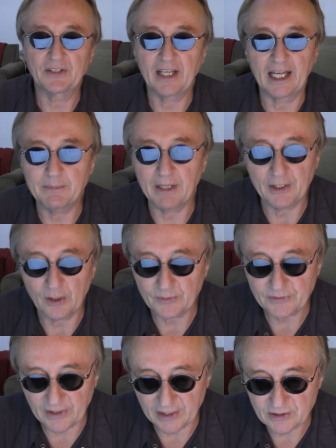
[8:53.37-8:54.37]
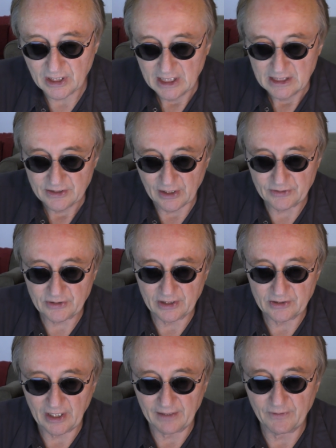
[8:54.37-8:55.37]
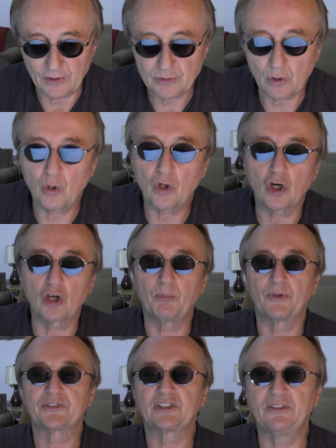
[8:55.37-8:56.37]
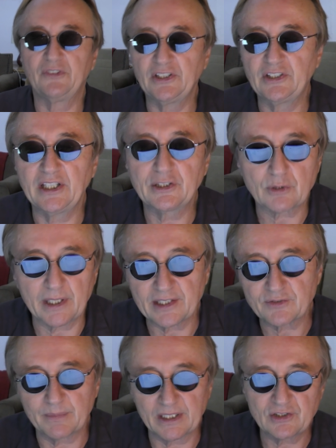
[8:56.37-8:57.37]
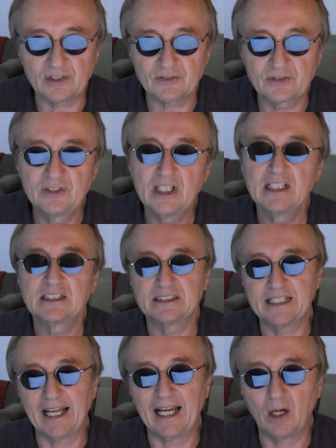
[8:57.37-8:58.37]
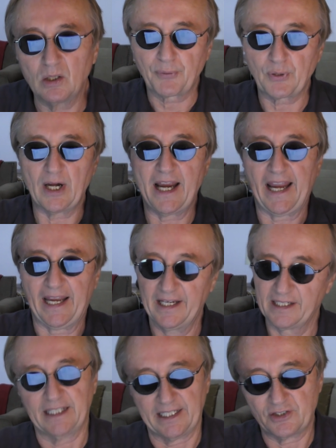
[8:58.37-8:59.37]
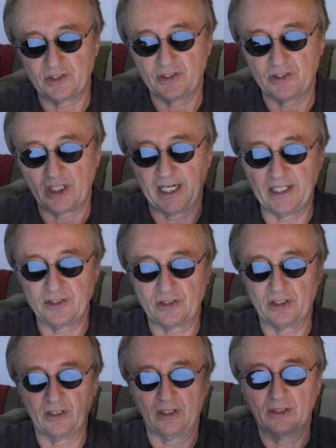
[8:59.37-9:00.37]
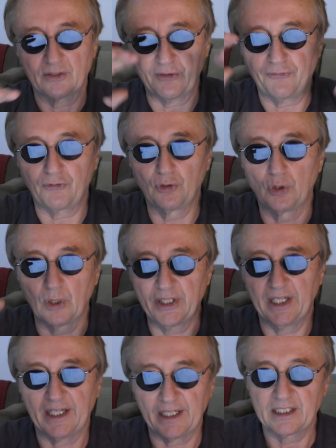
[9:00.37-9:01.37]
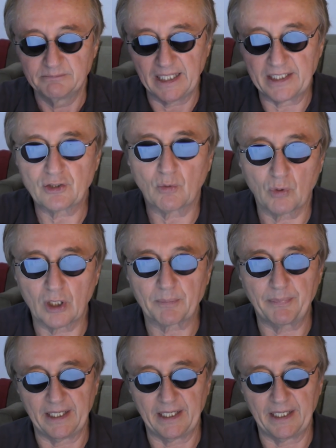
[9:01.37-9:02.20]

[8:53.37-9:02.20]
the time on those things. Those things have those horrible C V T transmissions. Now, pray that changing the fluid in it makes it work